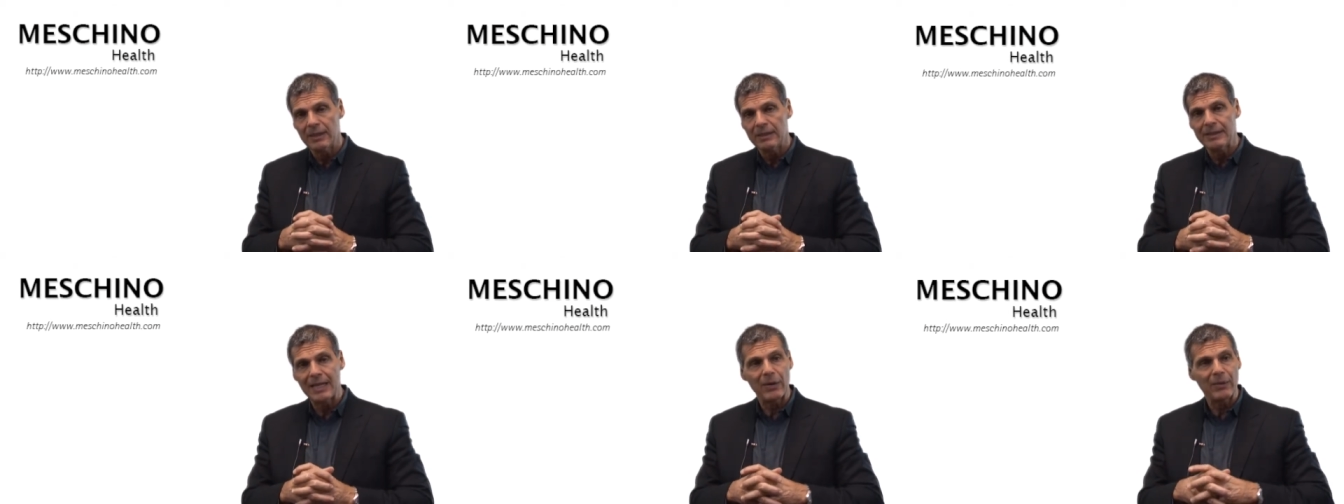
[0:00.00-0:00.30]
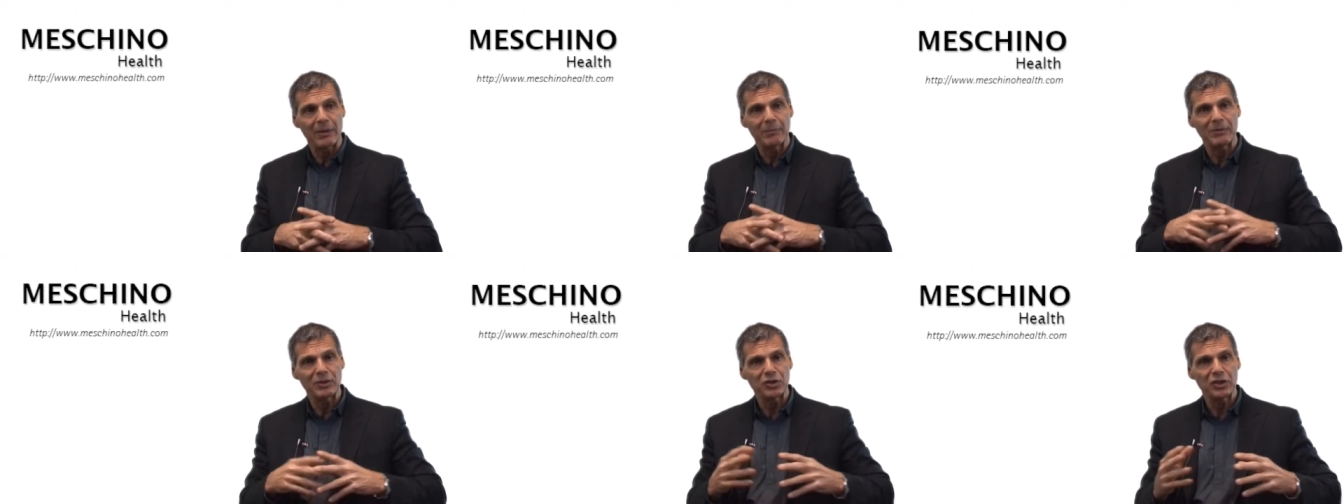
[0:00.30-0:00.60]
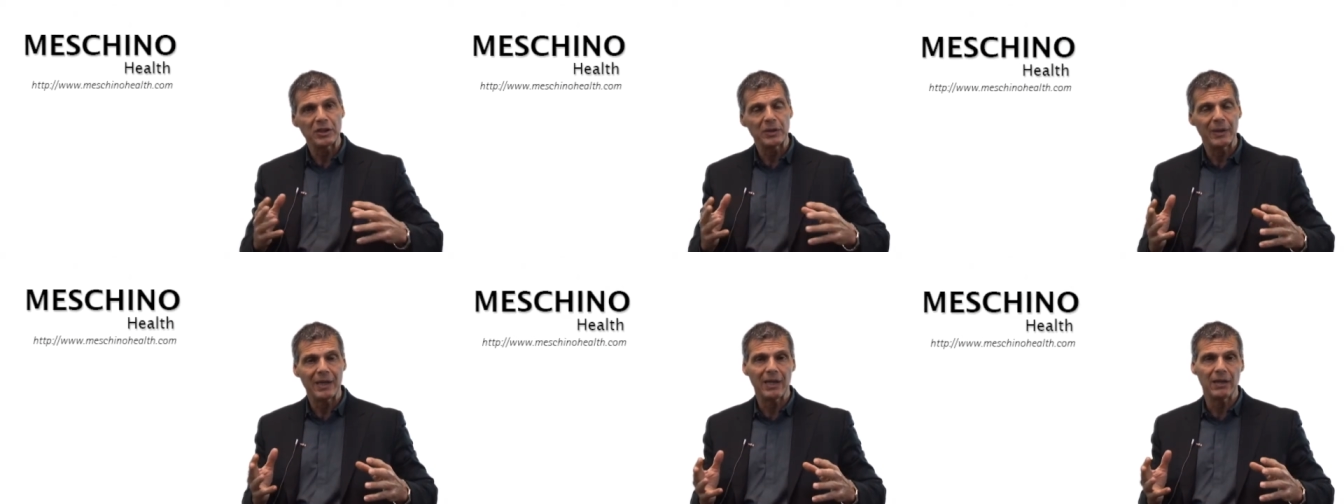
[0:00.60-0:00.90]
Now at
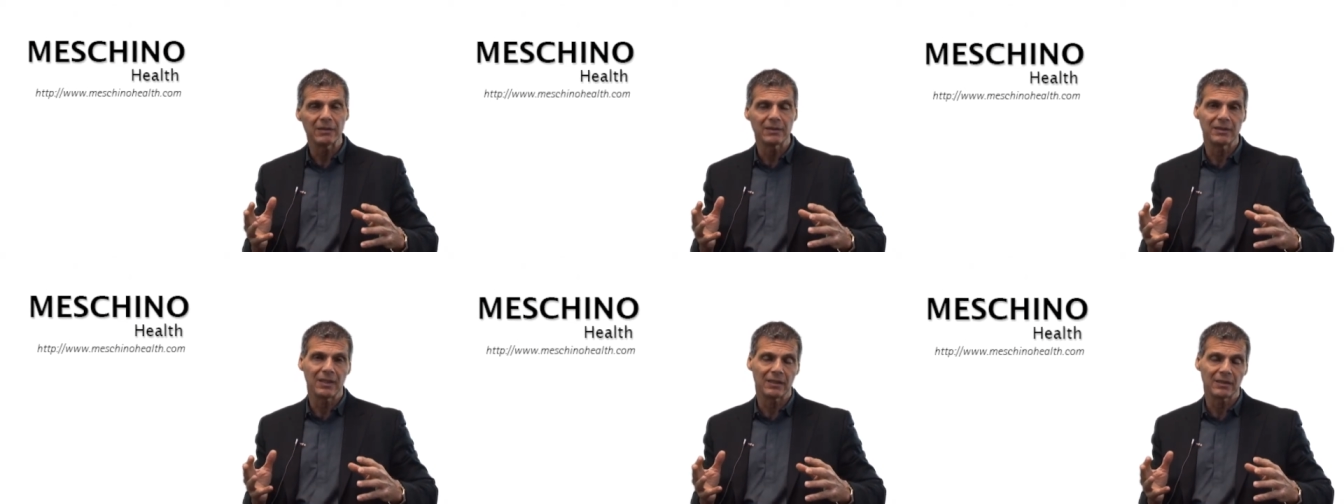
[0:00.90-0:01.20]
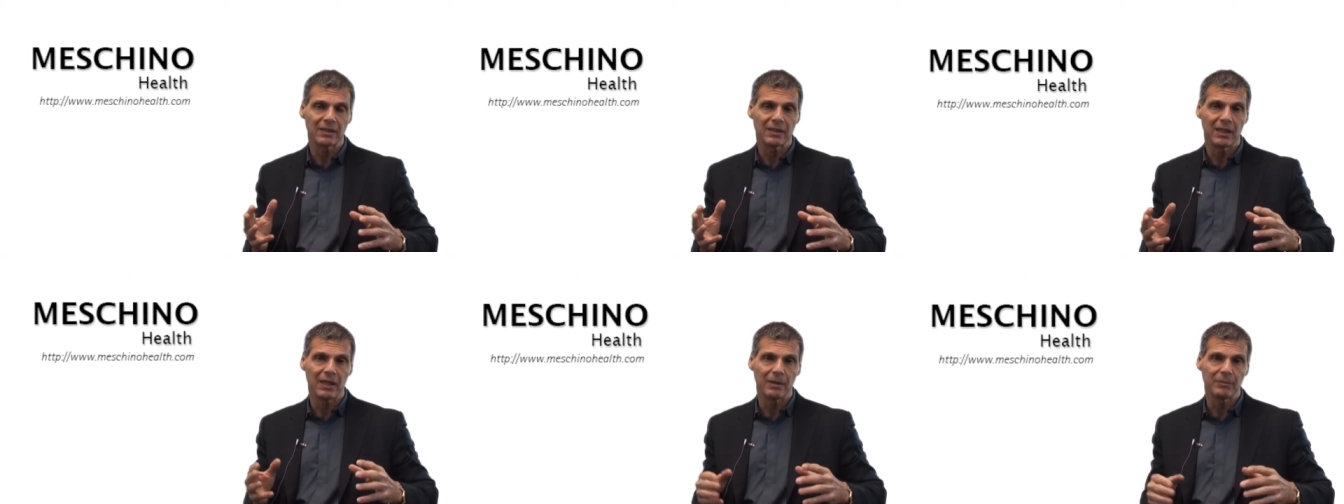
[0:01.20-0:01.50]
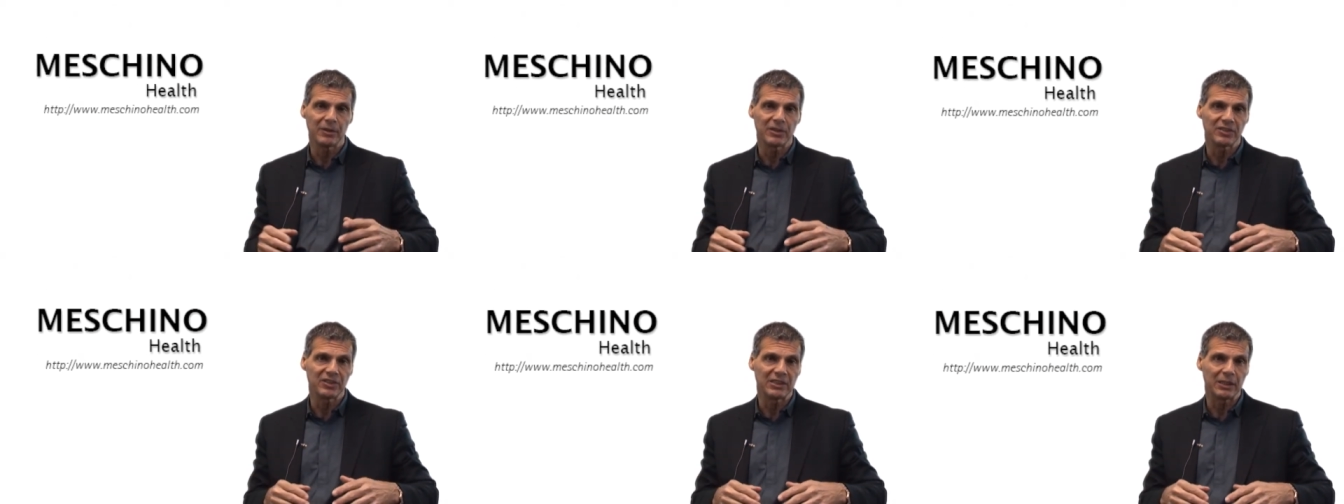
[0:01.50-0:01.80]
Meschino Health dot
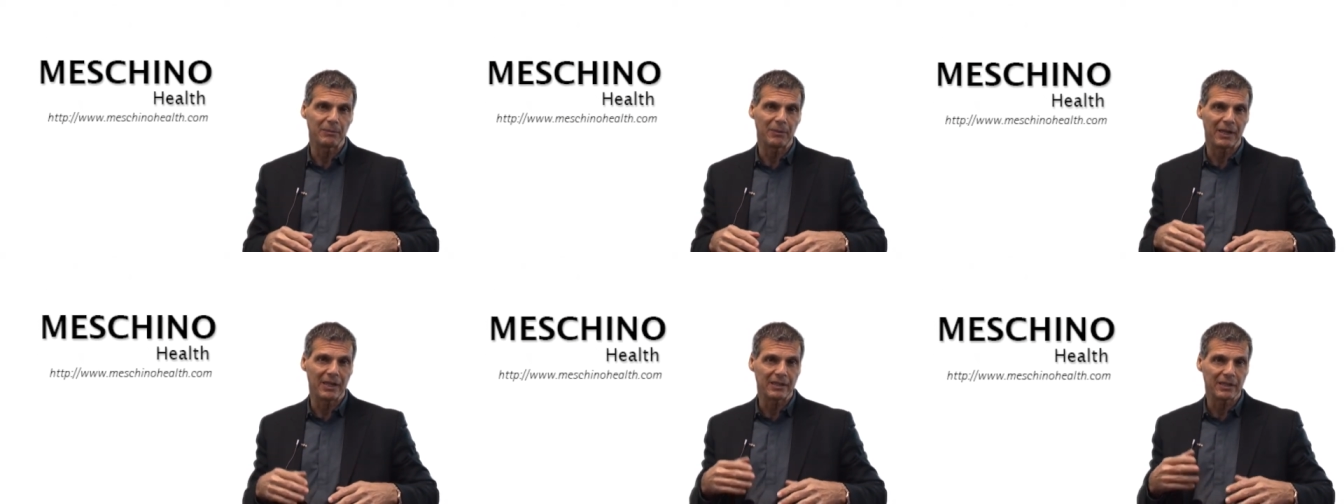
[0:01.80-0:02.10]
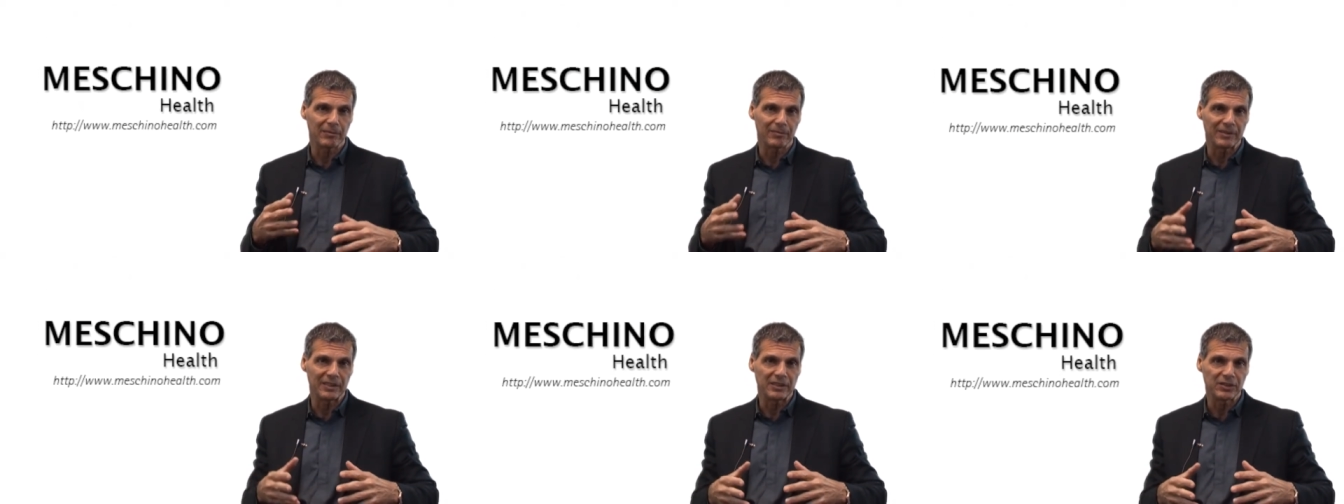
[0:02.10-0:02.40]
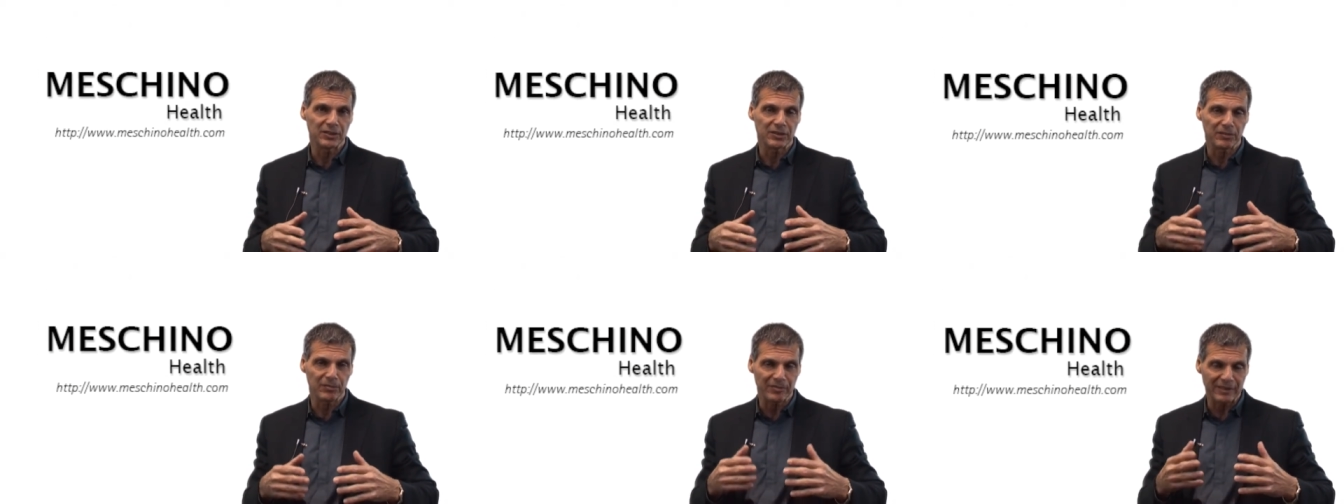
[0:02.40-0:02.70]
com, you'll see my other
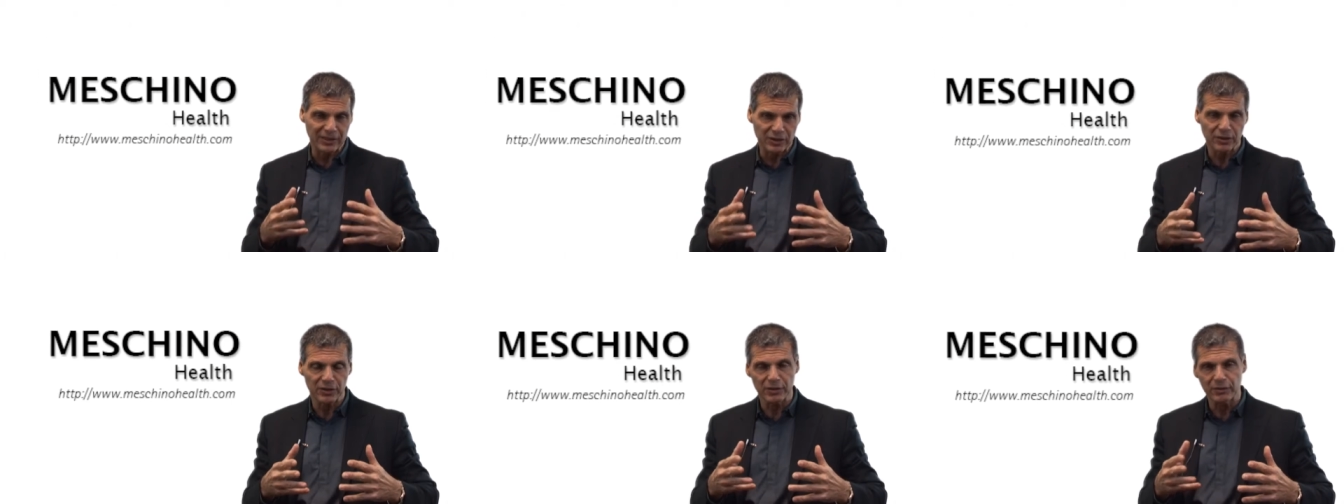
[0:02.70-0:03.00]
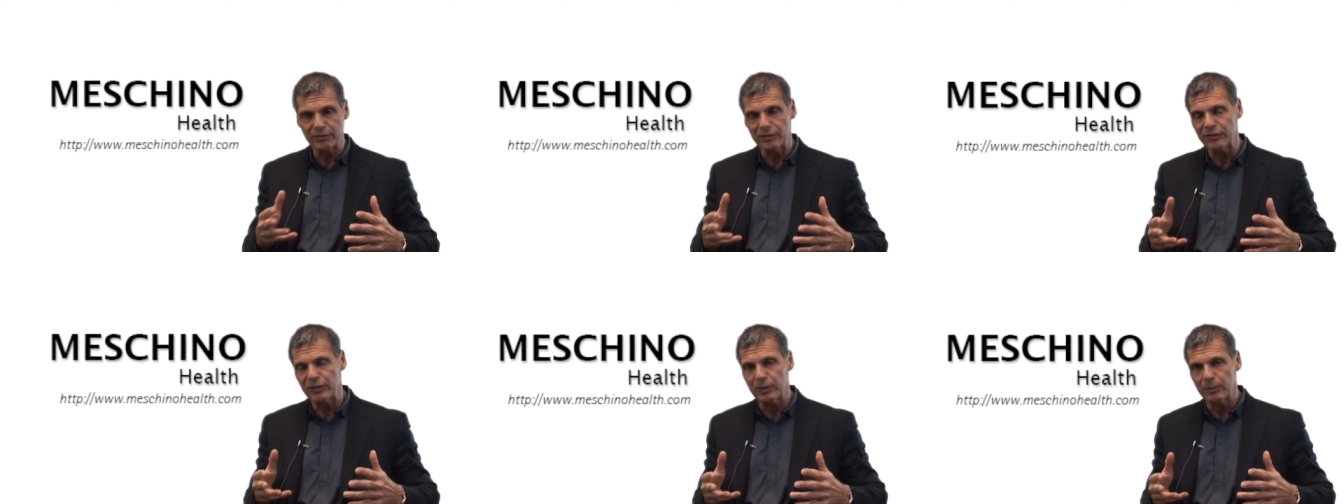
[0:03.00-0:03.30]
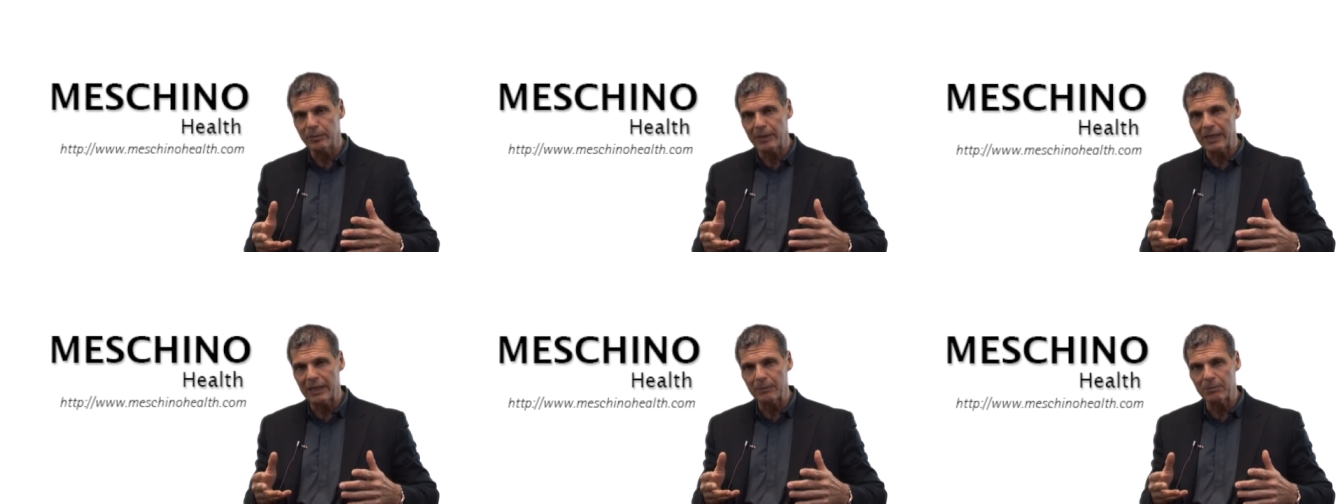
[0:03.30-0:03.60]
research for
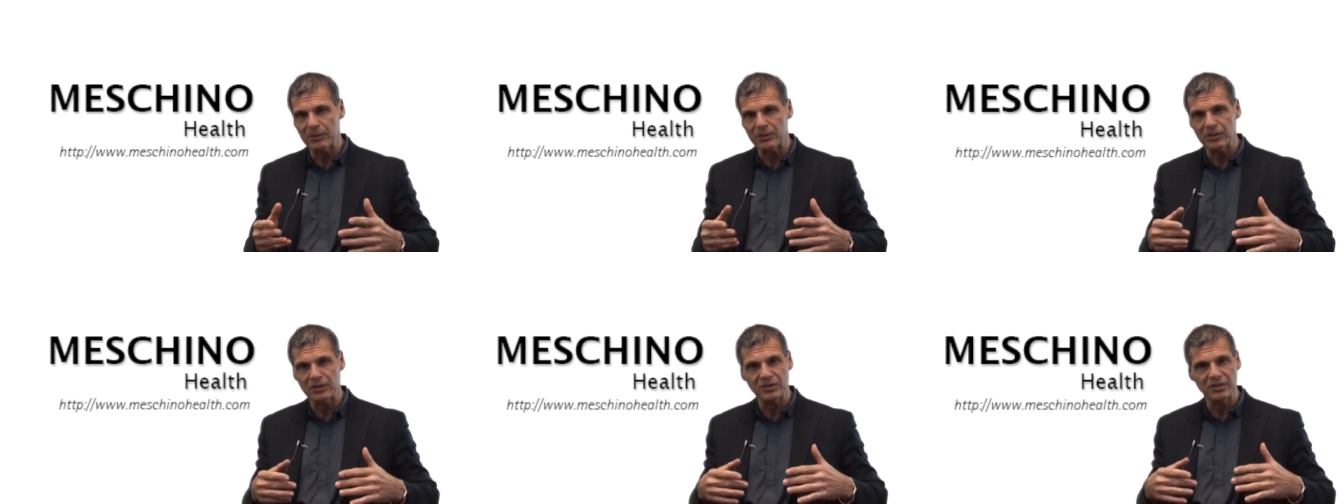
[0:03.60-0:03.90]
you papers.